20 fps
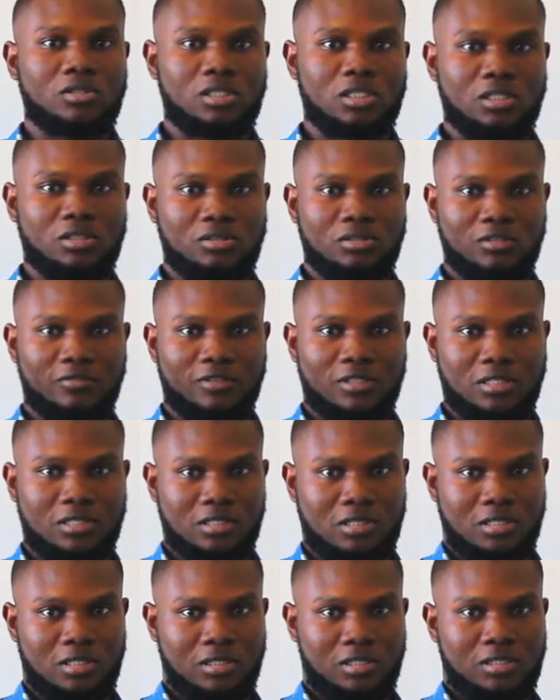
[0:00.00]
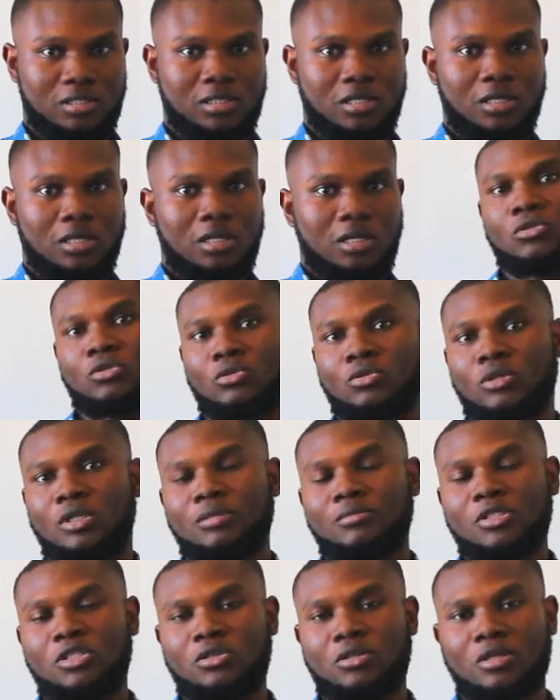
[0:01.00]
Georgian universities. So
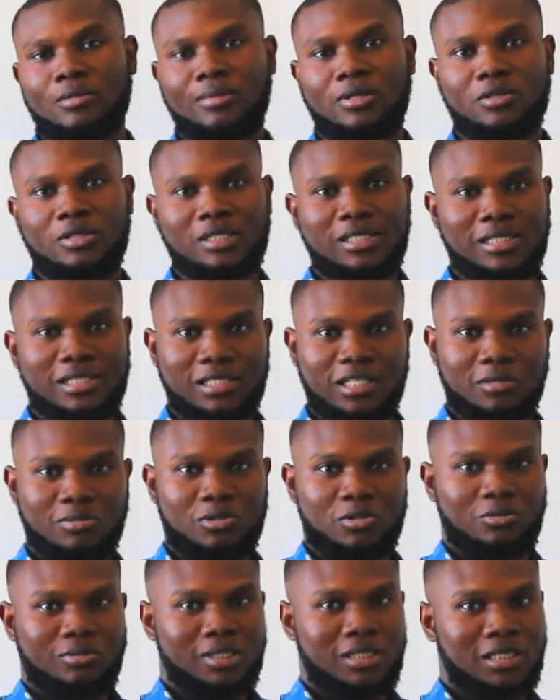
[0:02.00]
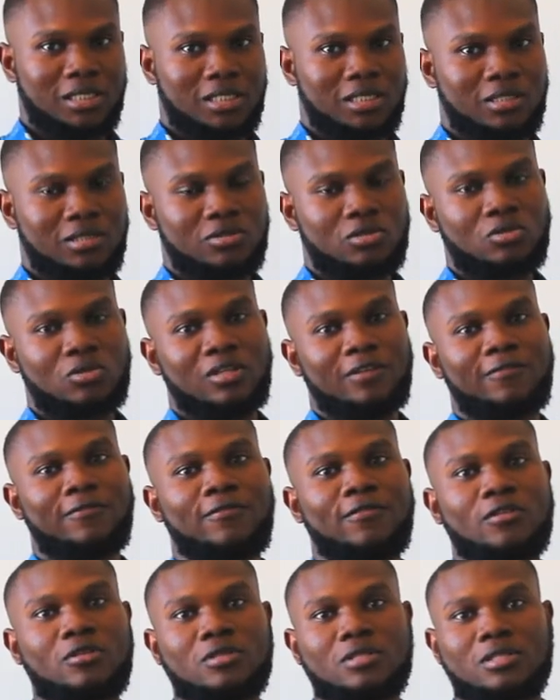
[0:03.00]
let me talk about the steps to be taken. So the
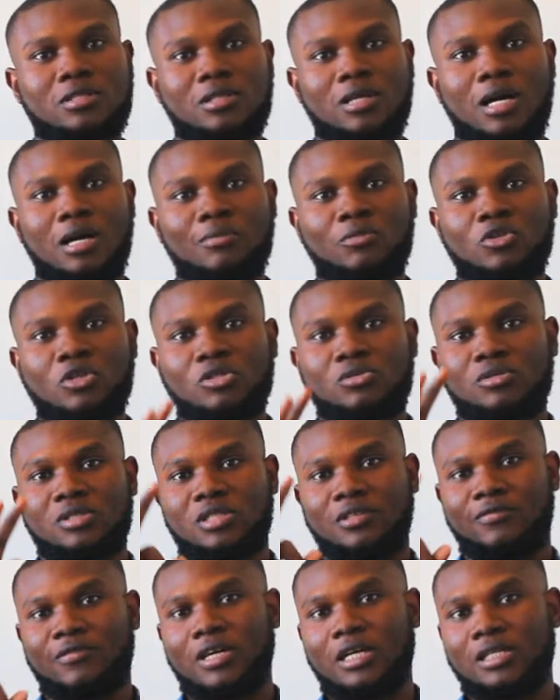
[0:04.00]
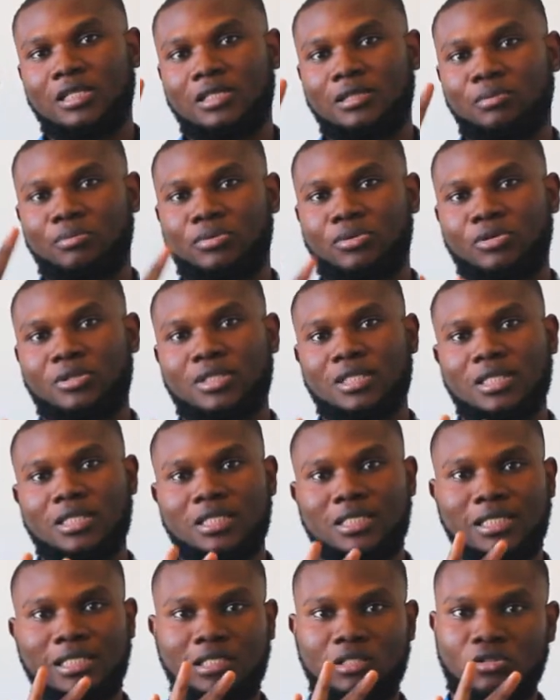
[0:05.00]
first, I'm going to divide the
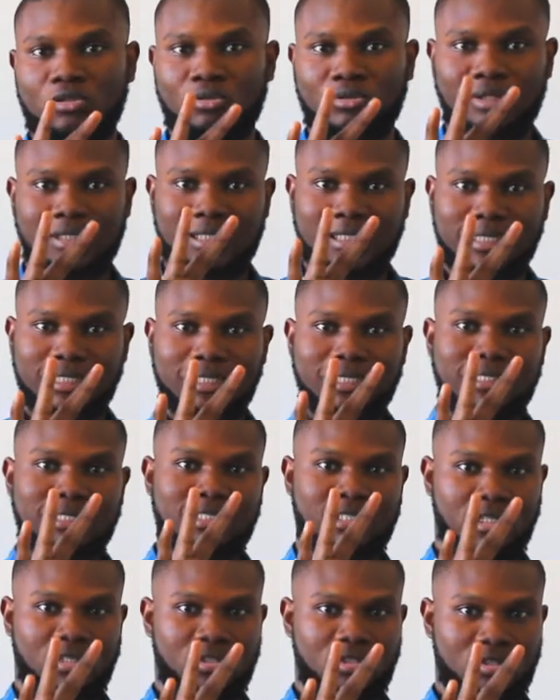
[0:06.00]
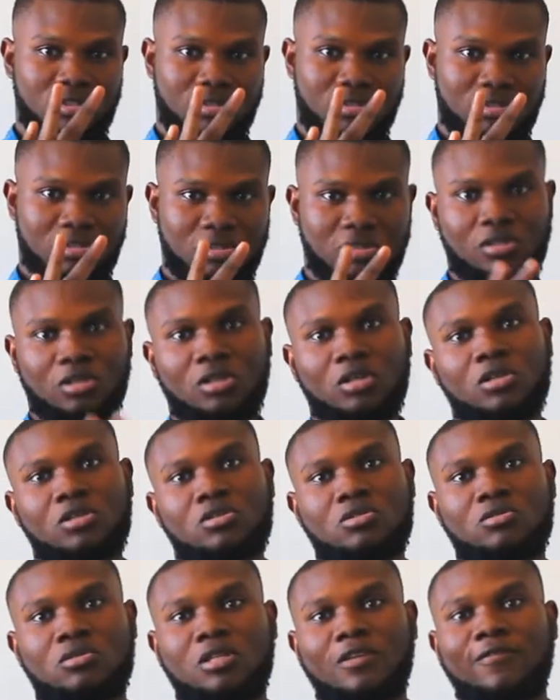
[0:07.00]
process into three stages.
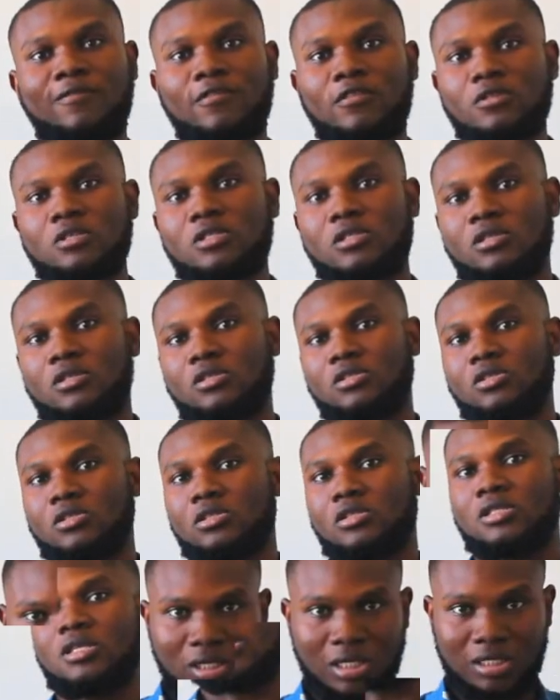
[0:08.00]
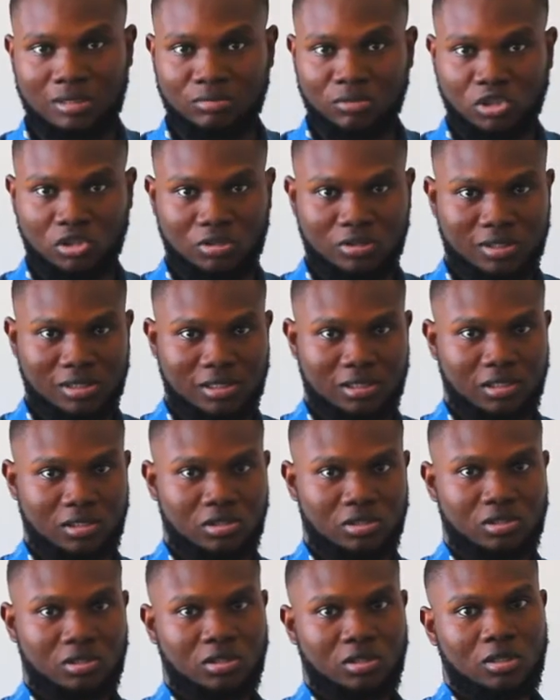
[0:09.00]
So the first stage is admission
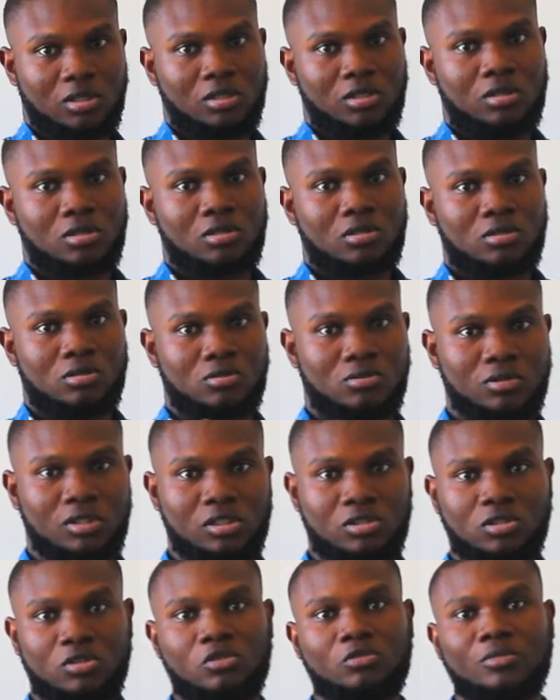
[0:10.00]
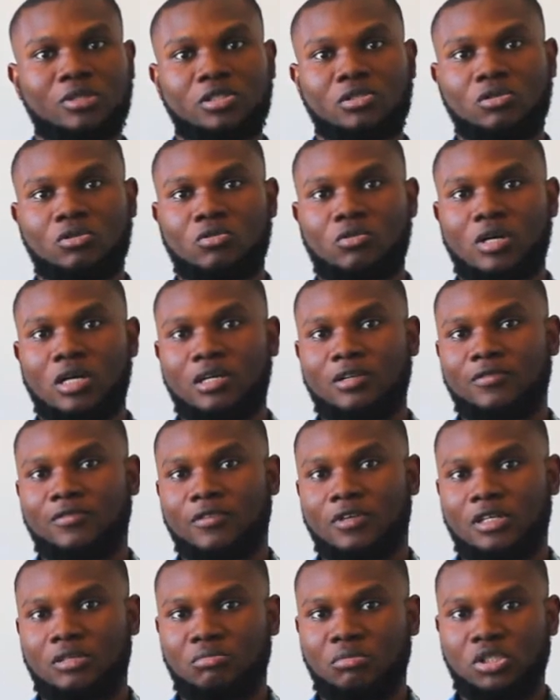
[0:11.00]
stage. So the documents required
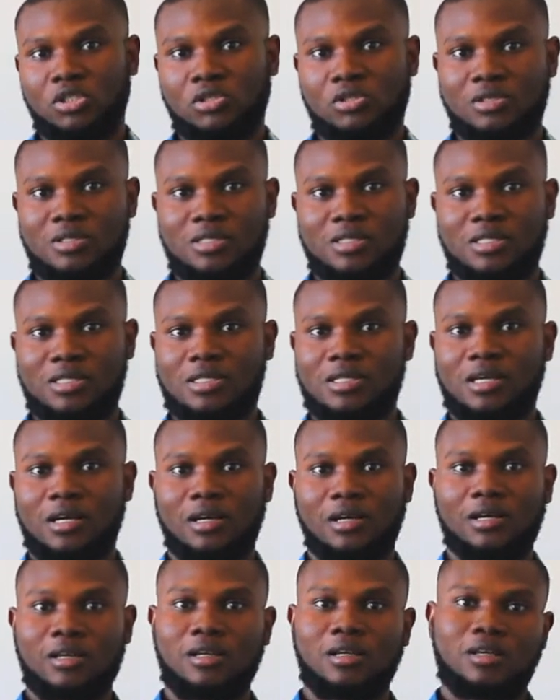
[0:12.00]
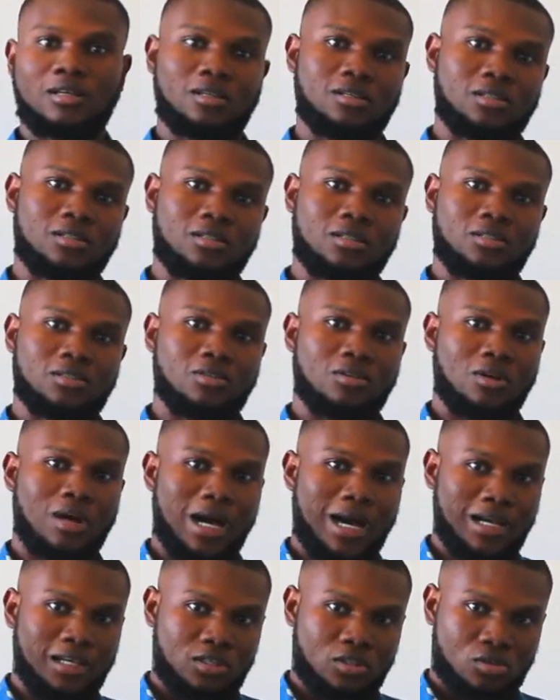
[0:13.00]
for admissions are your
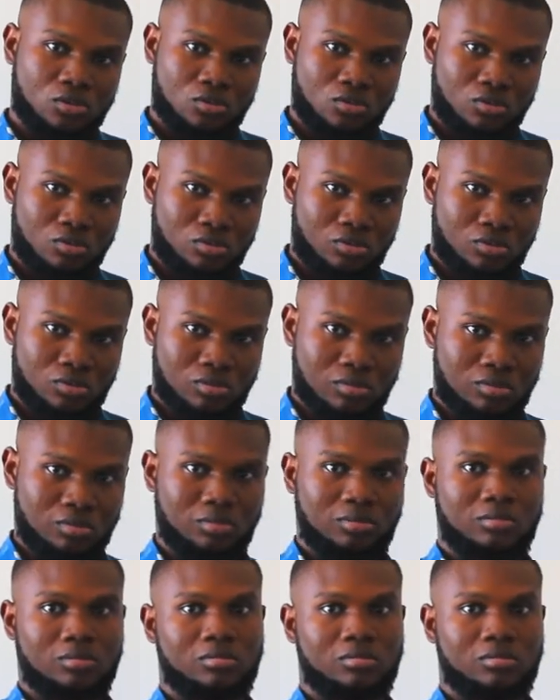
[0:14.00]
high school